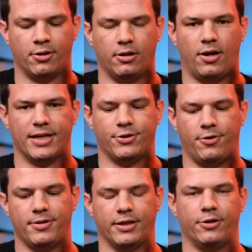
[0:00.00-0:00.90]
the light
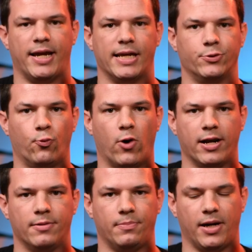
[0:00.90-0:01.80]
on, it only has
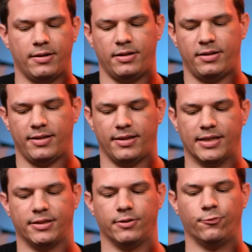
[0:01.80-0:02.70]
one button, and
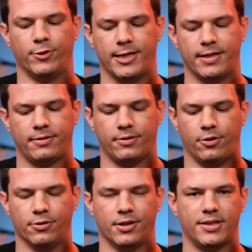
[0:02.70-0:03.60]
that's at the rear
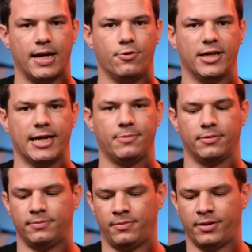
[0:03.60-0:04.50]
on the tail cap.
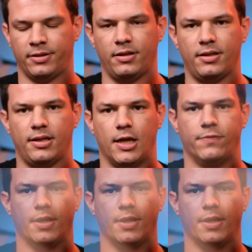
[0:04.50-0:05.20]
If